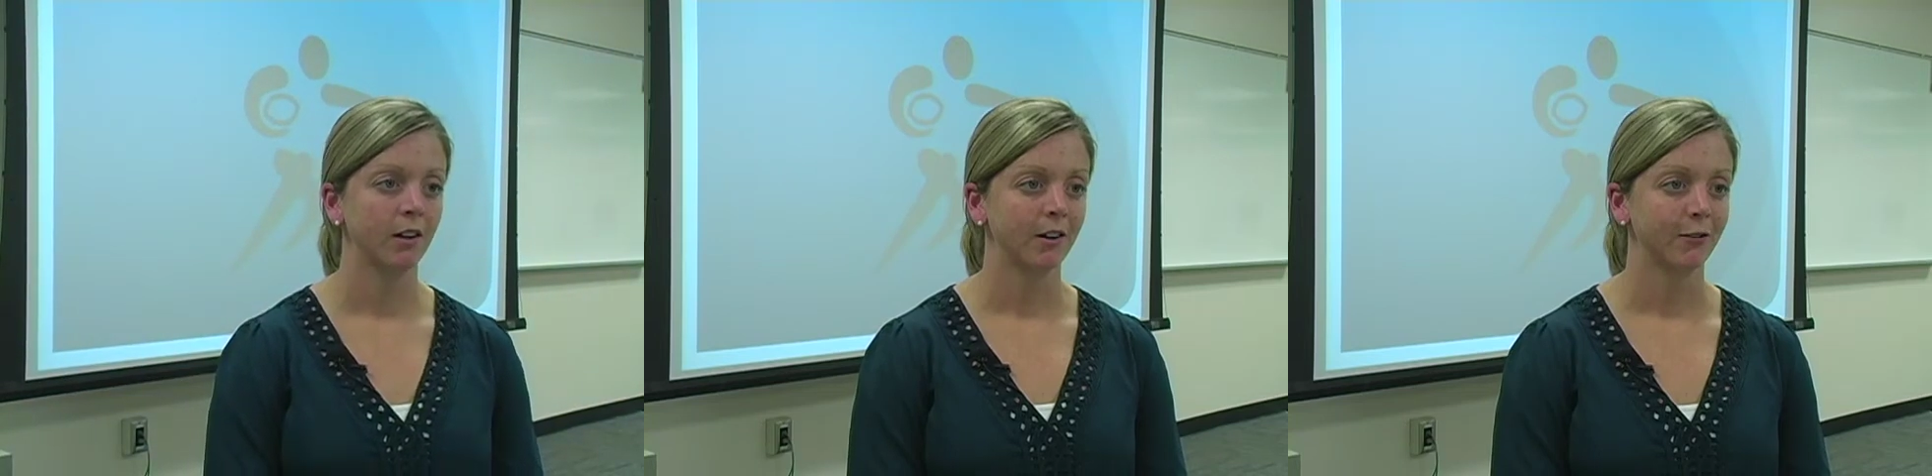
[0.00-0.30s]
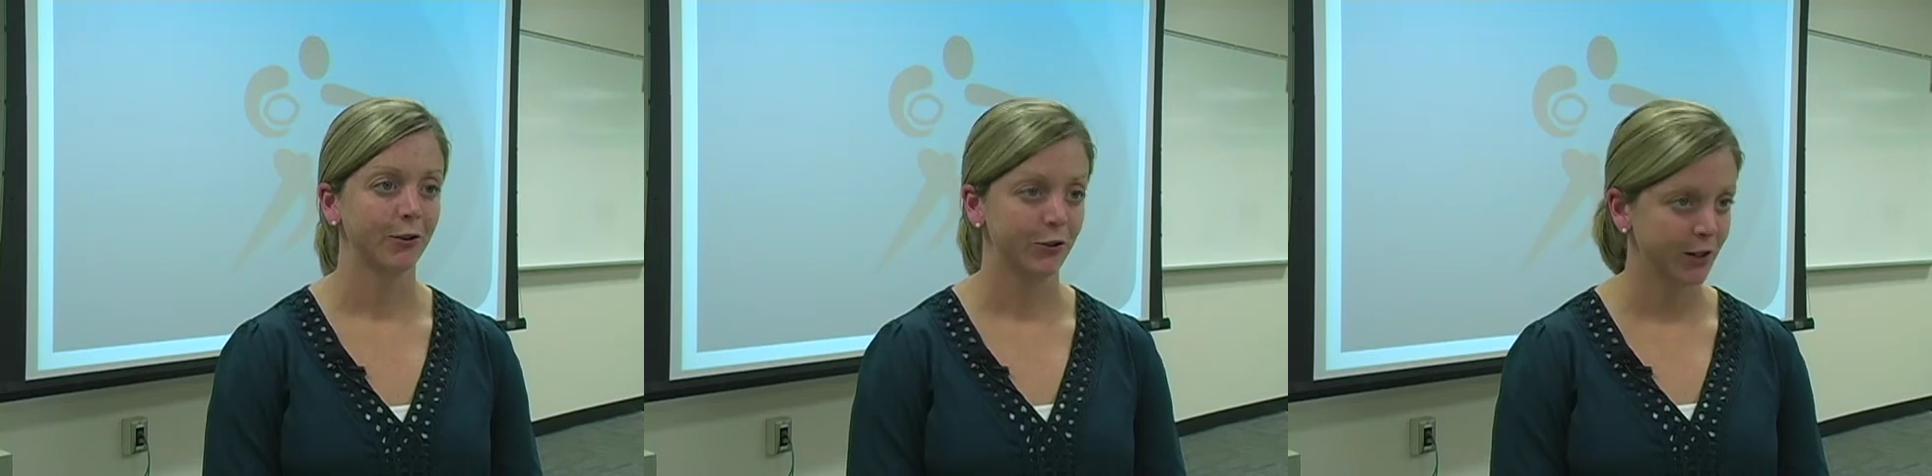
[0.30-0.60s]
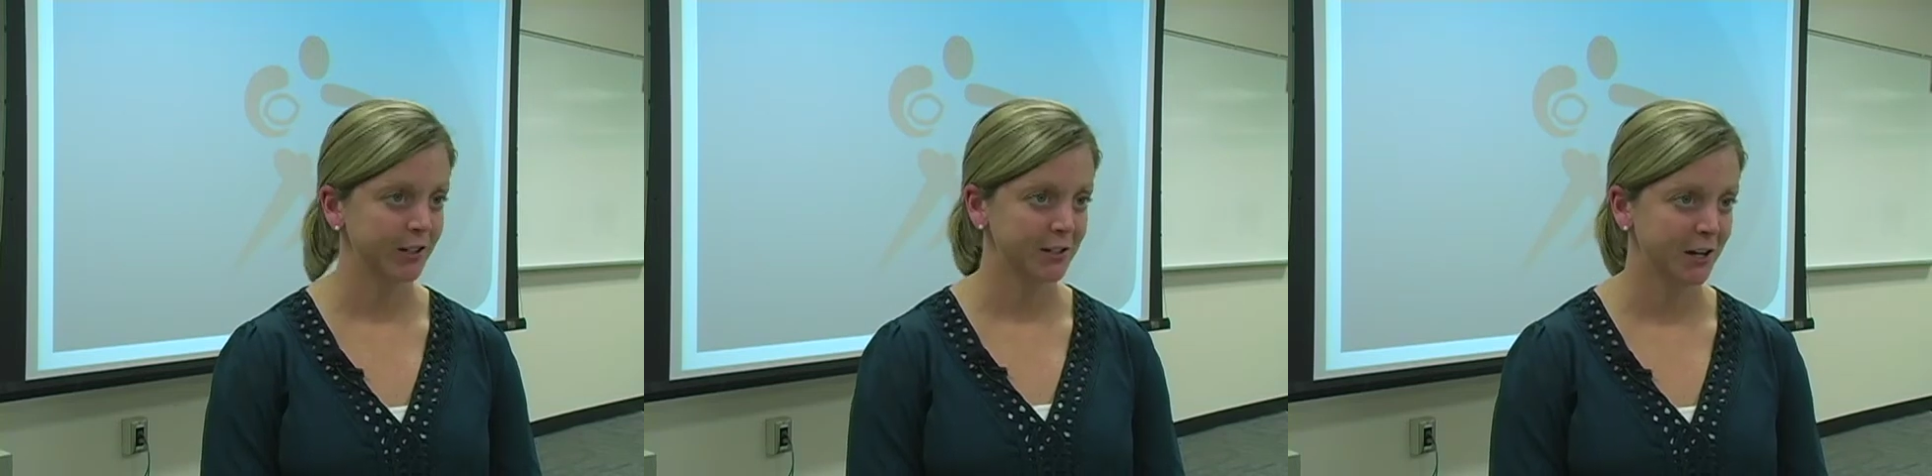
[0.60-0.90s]
for three
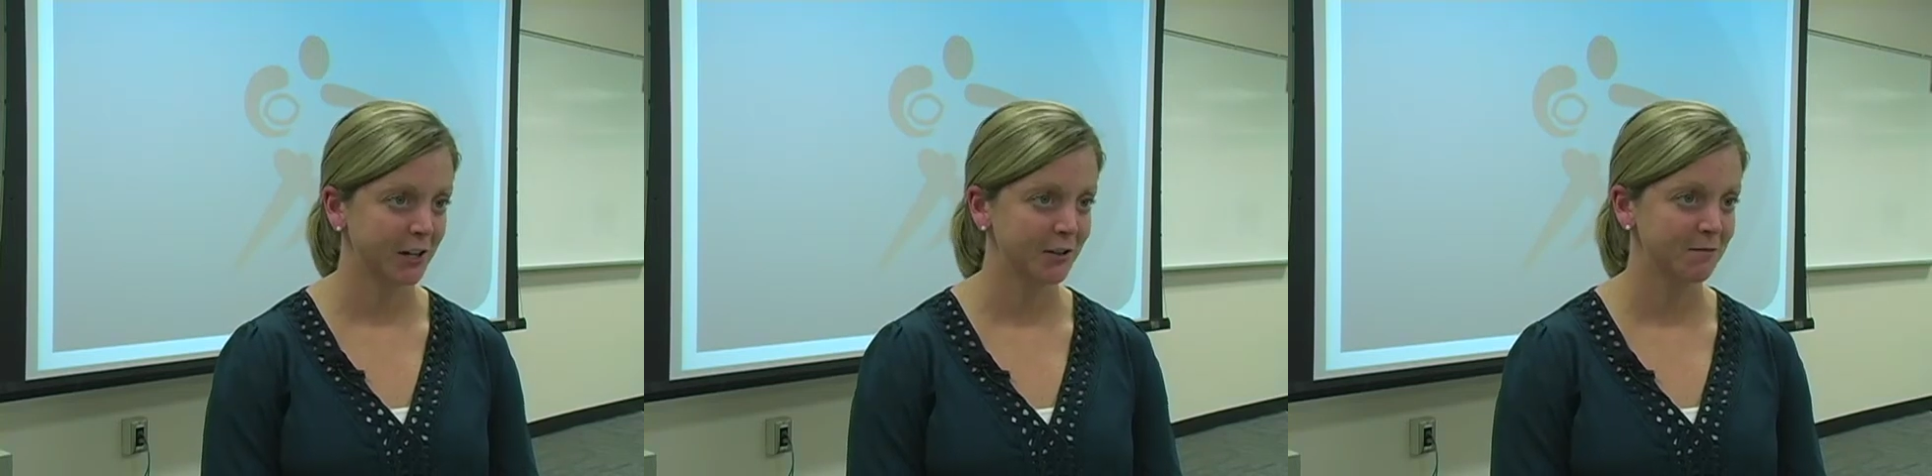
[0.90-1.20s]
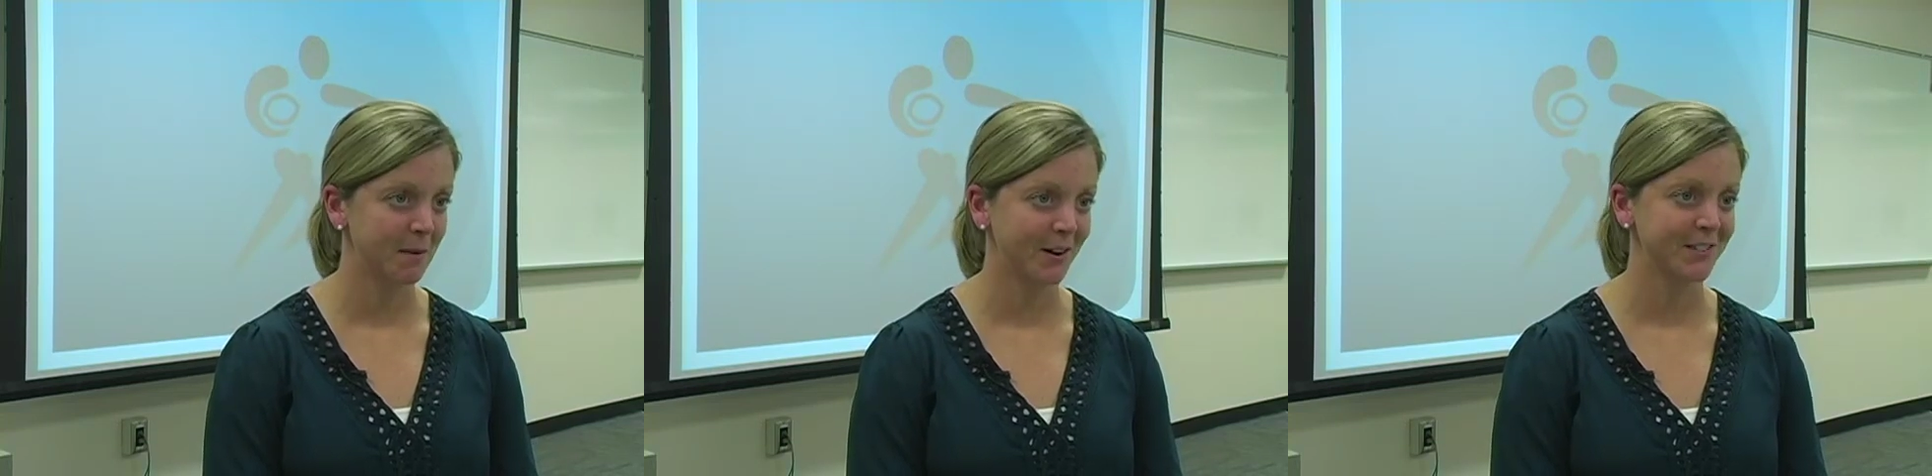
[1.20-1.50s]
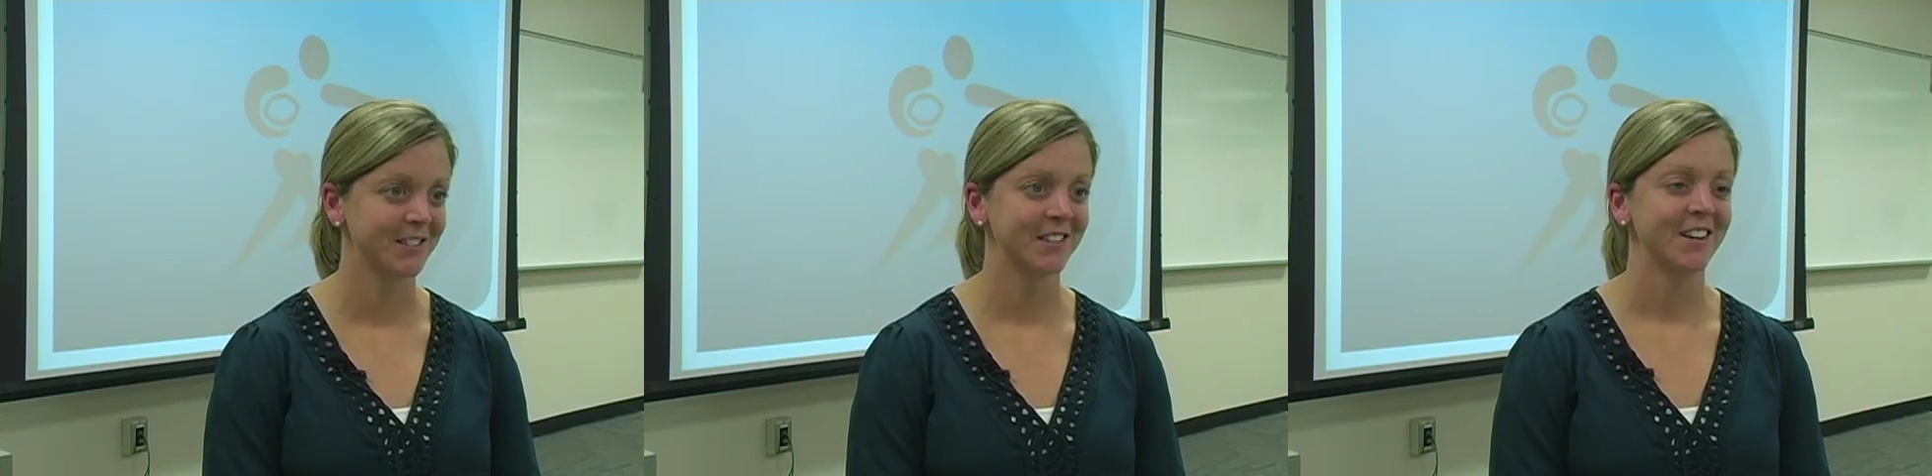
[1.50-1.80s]
consecutive months.